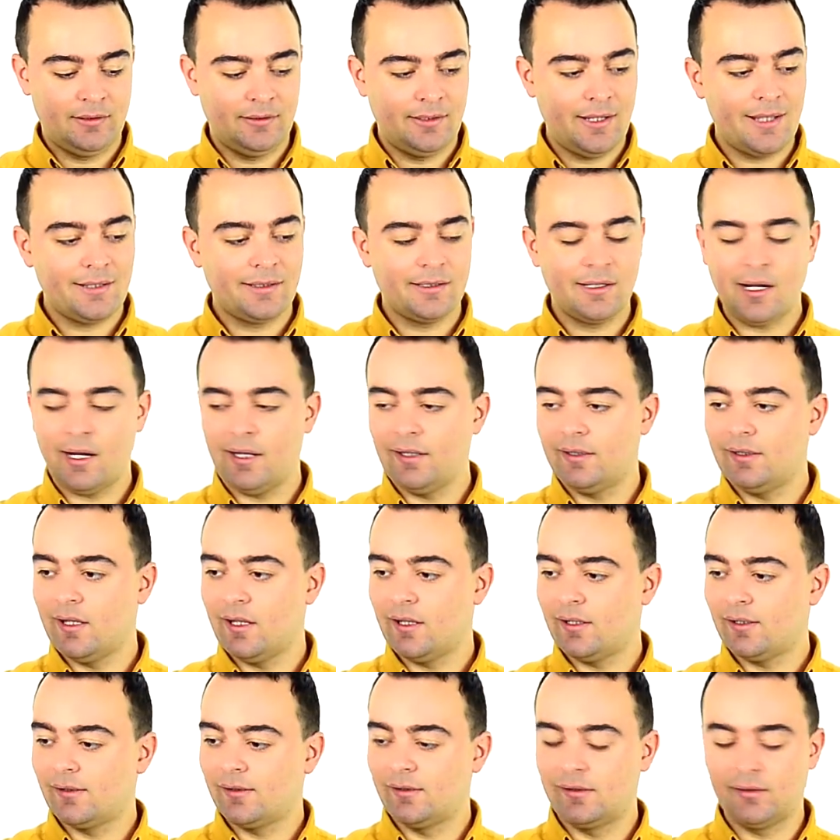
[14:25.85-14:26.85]
that guy
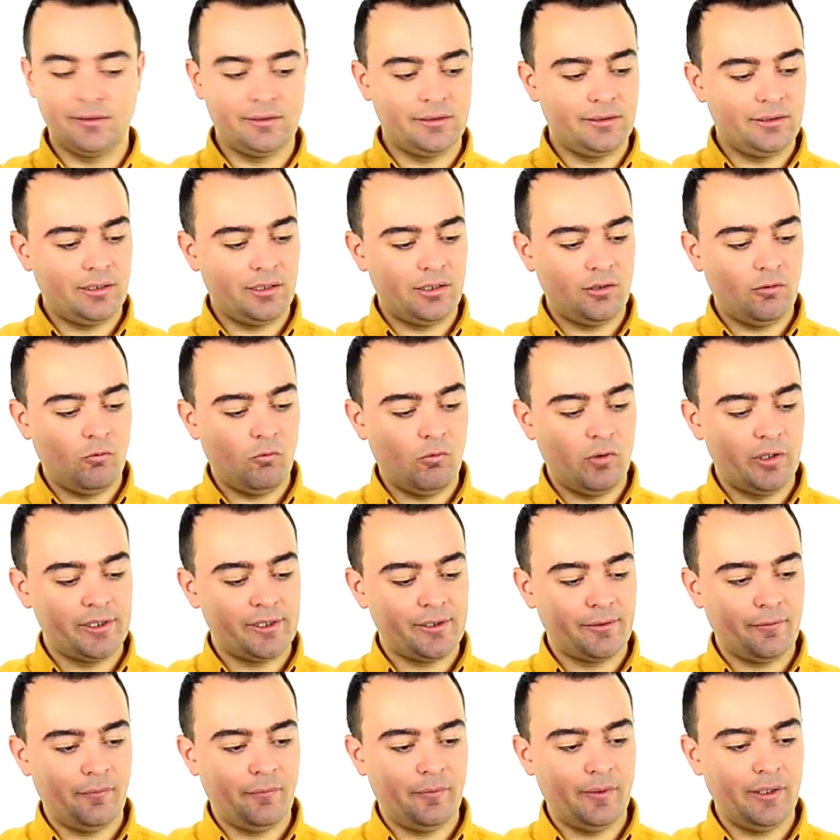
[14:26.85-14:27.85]
that
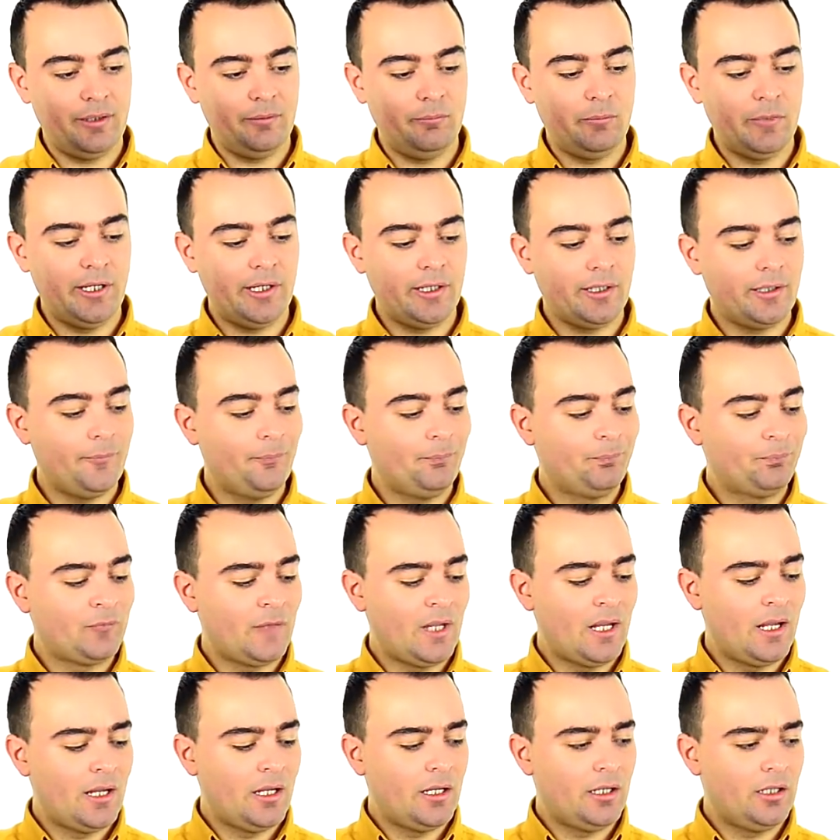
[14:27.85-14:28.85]
was filming,
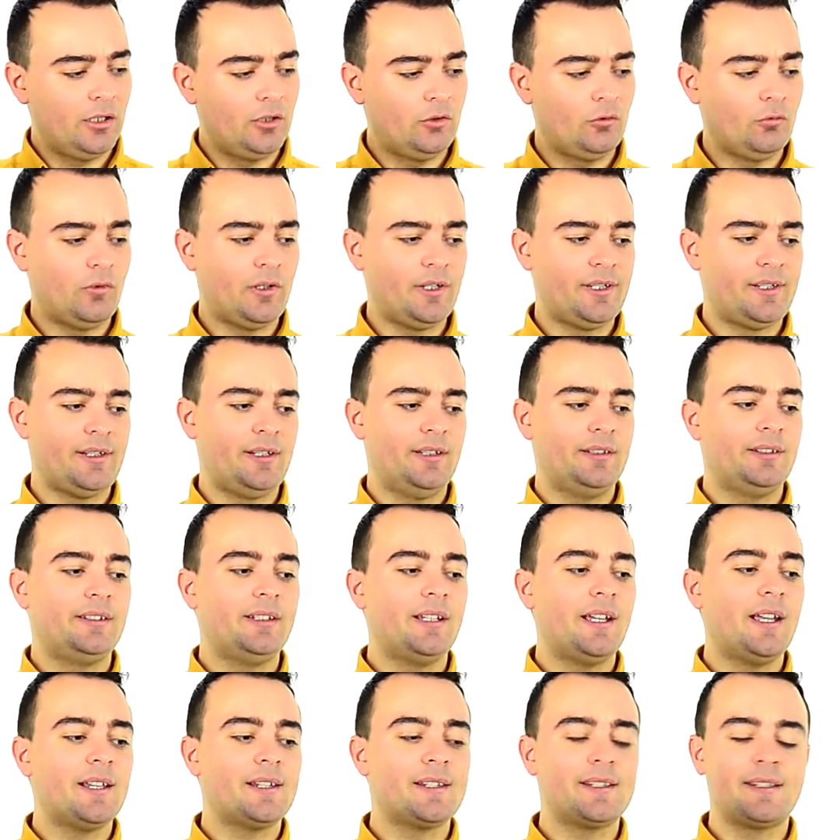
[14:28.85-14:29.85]
it was a
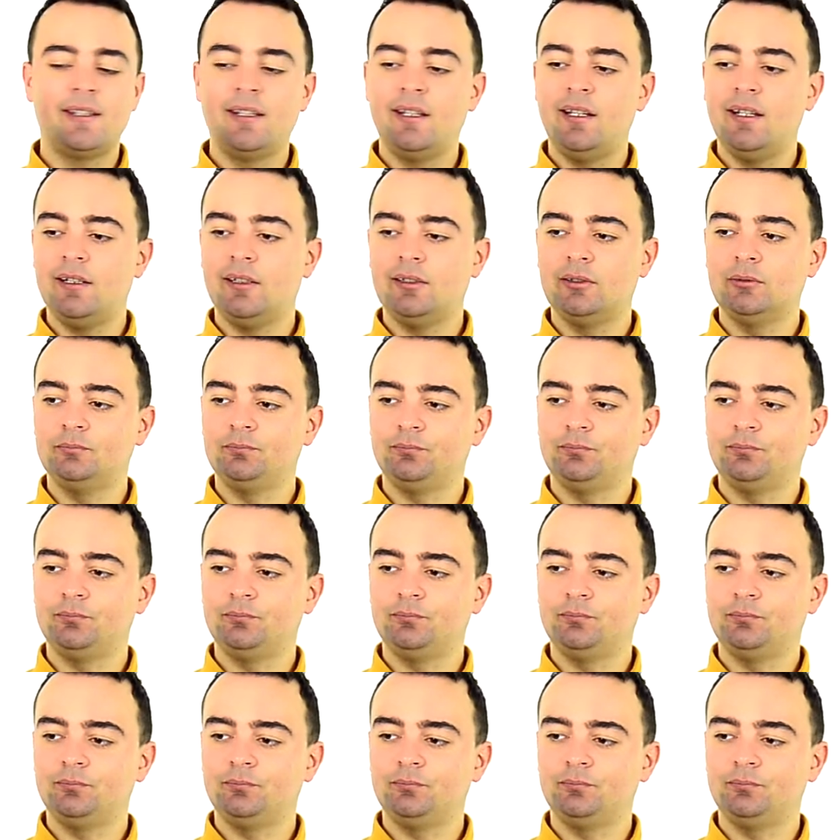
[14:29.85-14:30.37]
testing